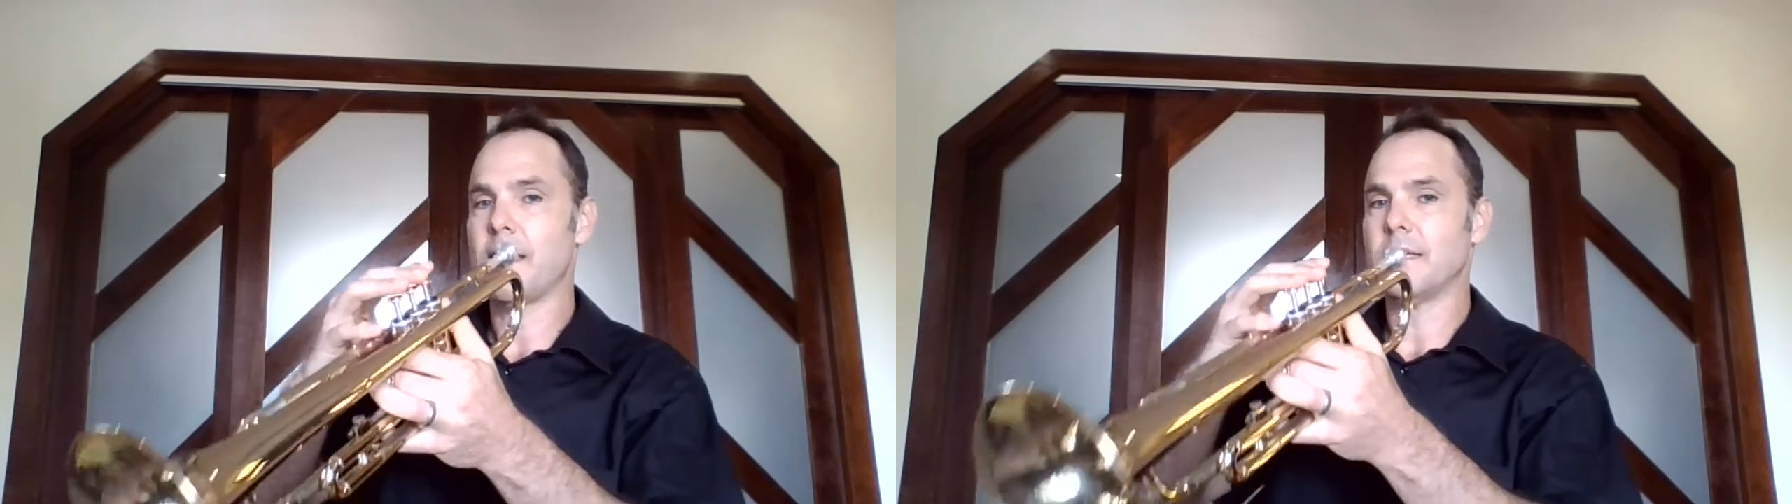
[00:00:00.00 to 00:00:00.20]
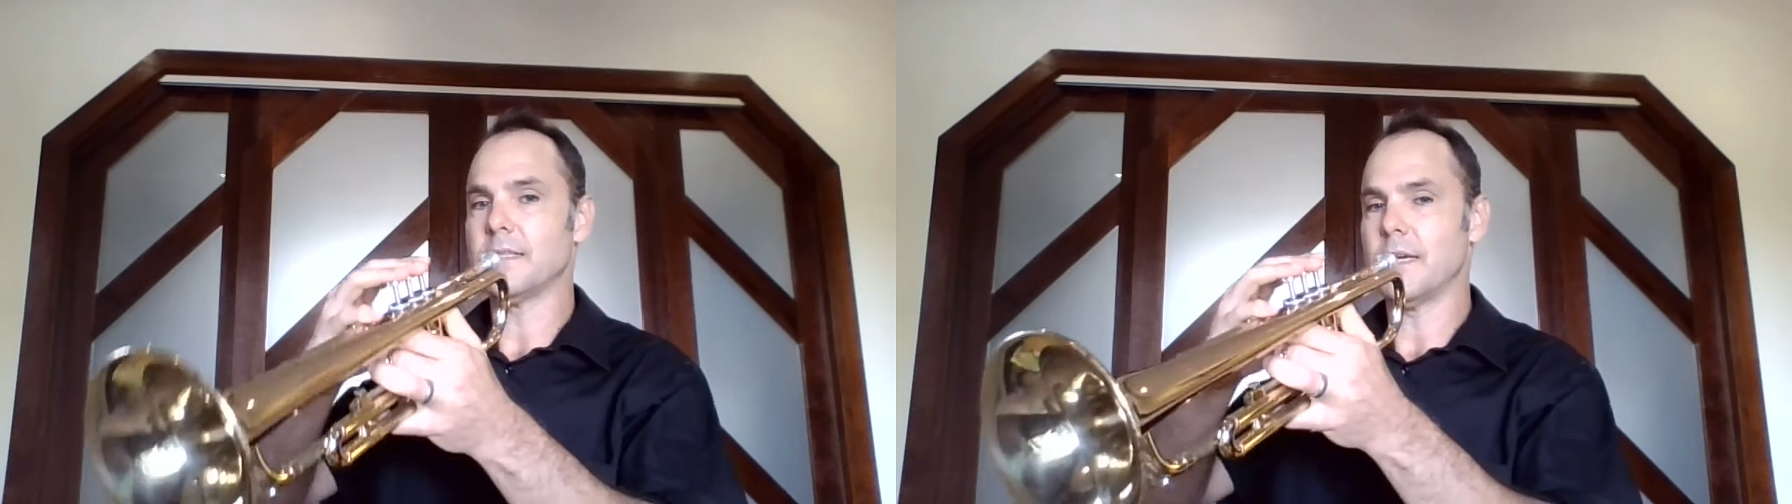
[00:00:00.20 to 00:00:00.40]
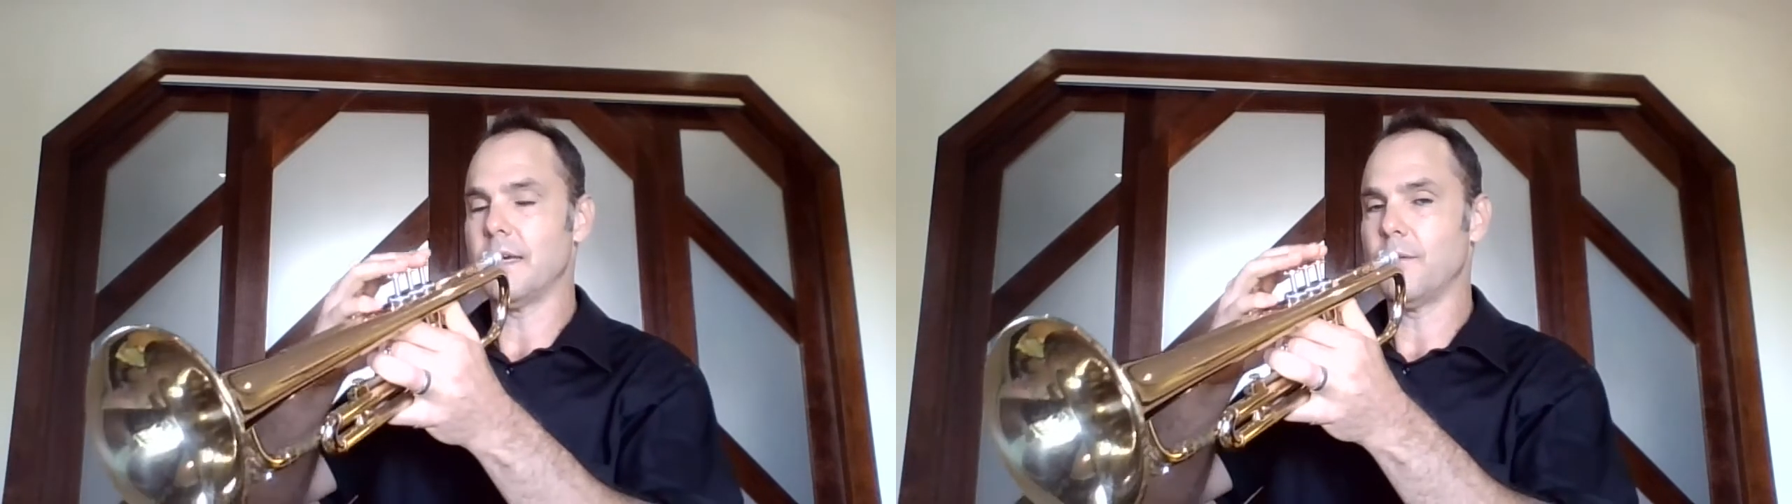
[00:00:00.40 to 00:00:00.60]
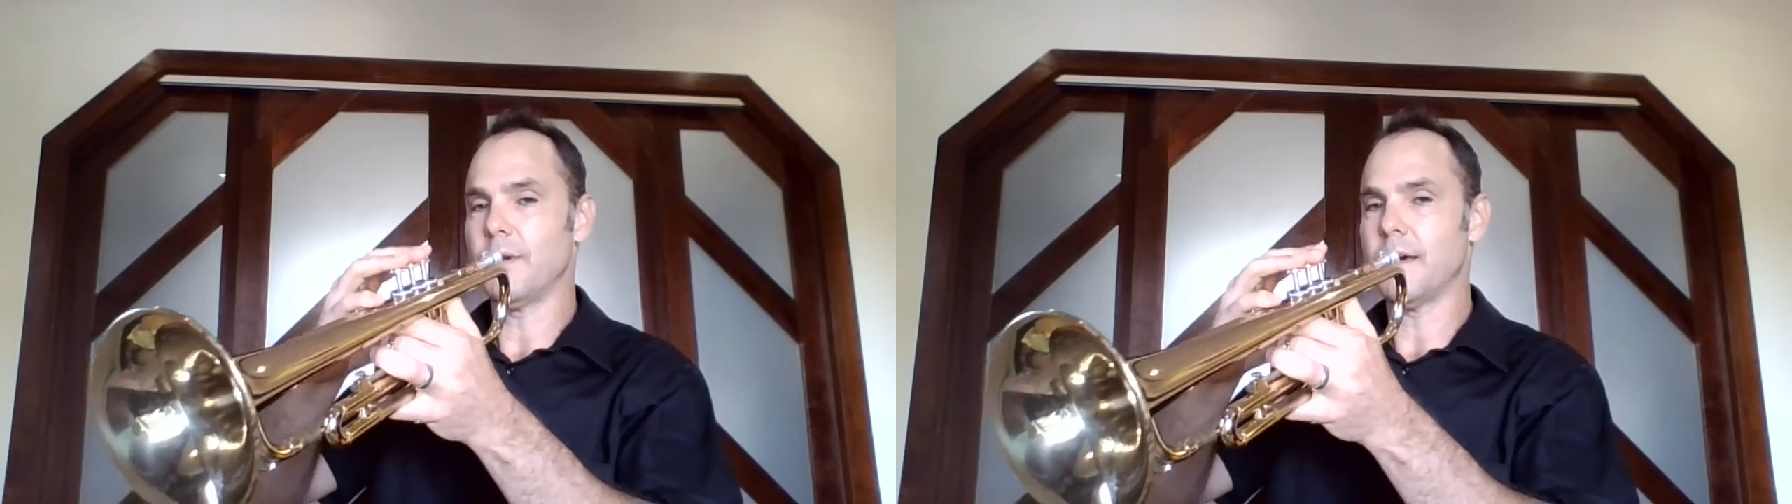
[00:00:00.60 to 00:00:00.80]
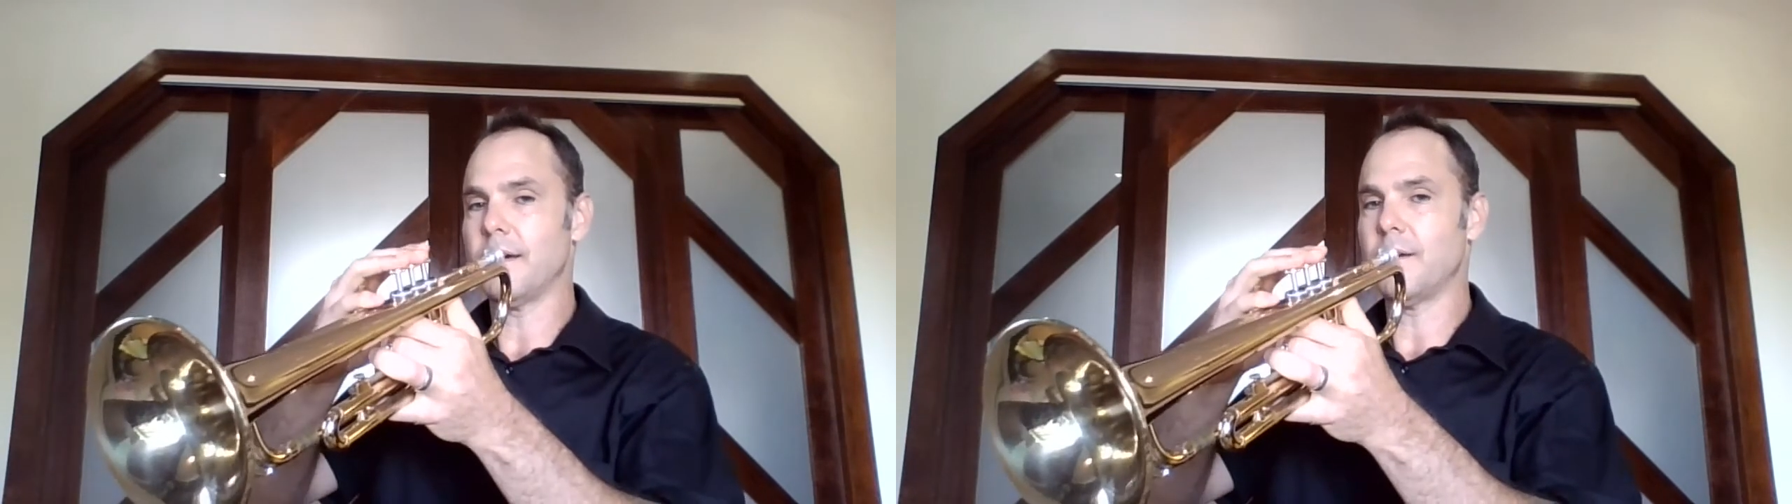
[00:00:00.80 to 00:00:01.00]
So here we
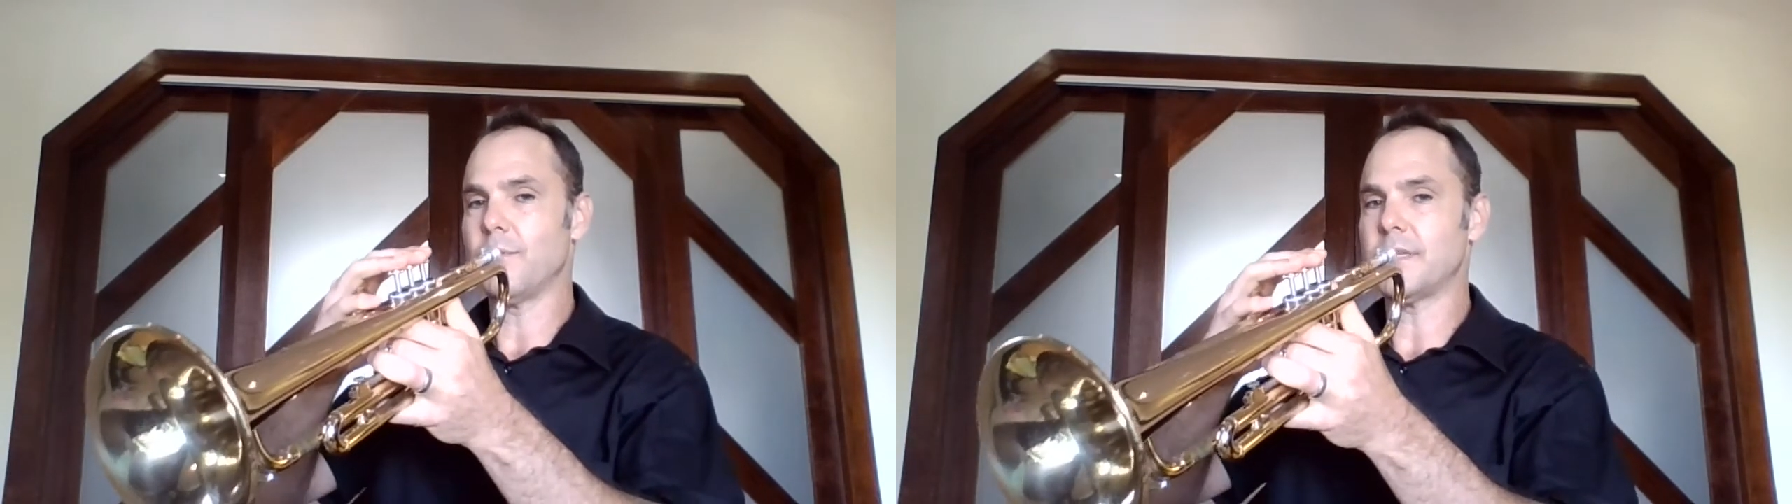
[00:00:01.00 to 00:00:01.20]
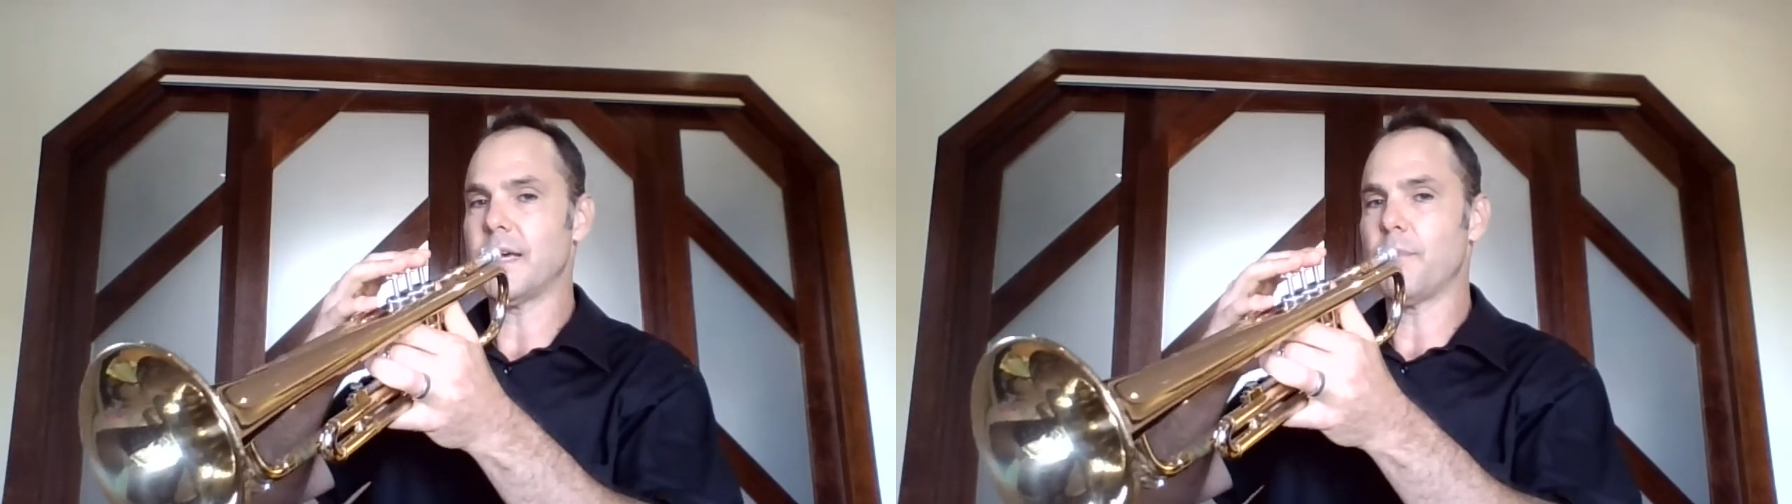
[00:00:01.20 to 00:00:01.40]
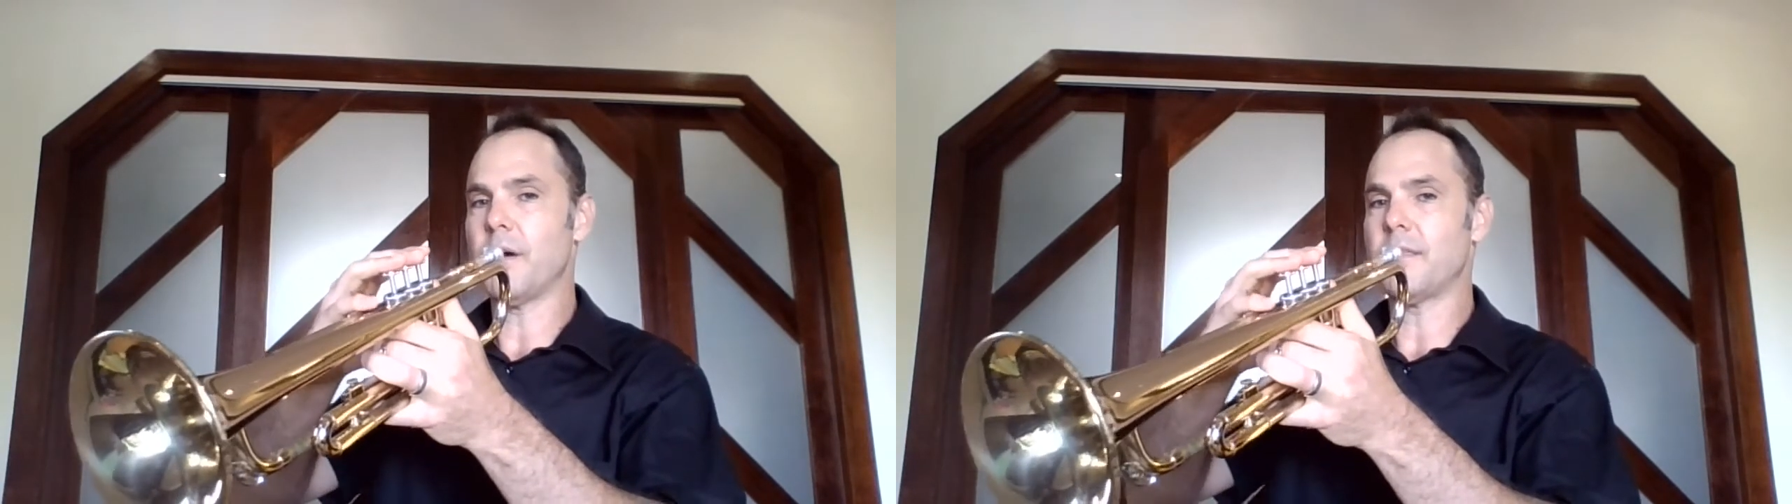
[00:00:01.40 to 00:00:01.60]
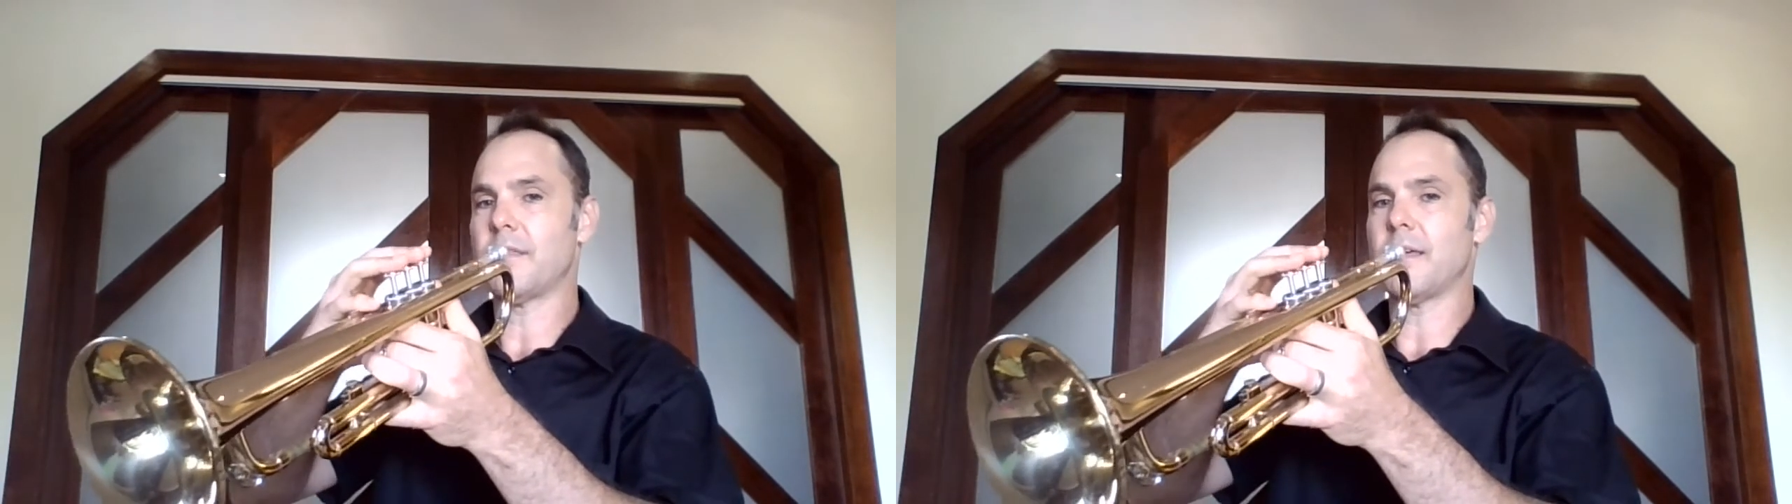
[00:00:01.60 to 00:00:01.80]
go, we'll take a breath,